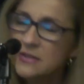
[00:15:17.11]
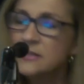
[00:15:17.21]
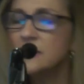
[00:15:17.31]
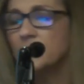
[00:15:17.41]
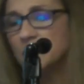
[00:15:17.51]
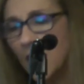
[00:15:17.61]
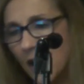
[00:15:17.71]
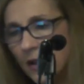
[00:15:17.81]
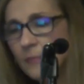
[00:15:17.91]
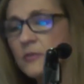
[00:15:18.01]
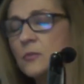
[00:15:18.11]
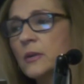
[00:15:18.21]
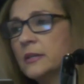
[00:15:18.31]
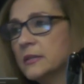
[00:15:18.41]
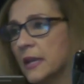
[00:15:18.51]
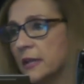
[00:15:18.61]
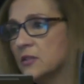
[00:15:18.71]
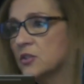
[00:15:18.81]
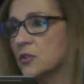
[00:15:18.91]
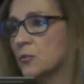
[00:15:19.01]
Sometimes we
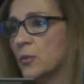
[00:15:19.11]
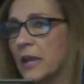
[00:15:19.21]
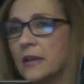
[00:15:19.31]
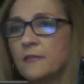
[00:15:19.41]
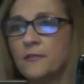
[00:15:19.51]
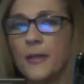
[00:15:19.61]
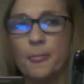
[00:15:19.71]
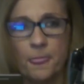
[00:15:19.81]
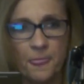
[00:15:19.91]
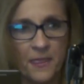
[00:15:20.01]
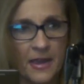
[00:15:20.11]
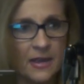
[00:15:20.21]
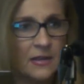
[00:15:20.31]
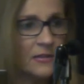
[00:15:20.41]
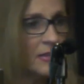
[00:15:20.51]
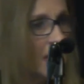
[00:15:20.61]
tend to reinvent things